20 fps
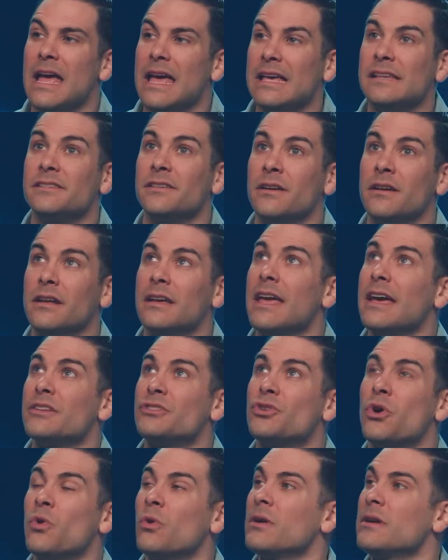is going to
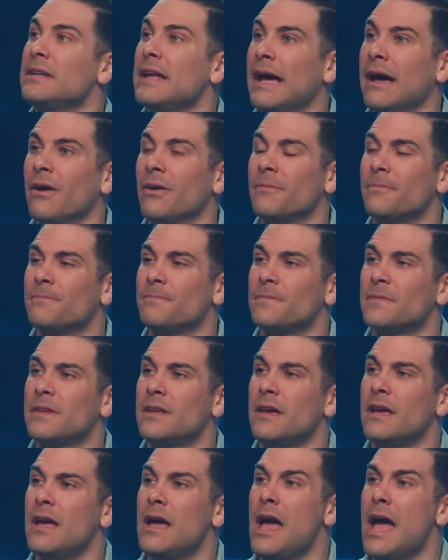get torn down,
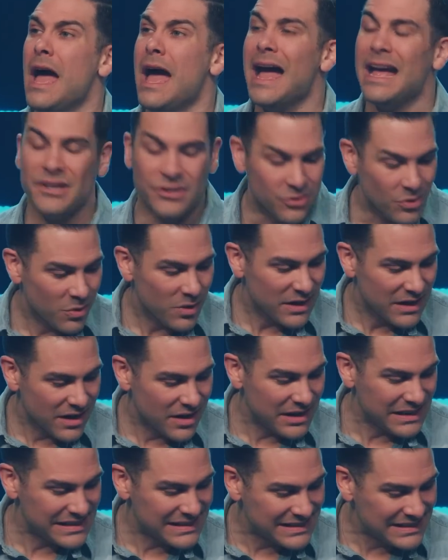and you're
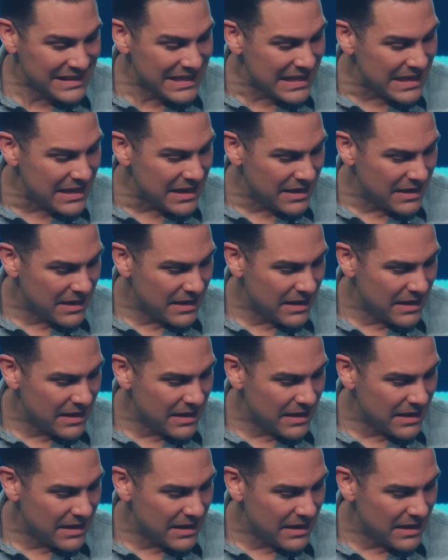going to see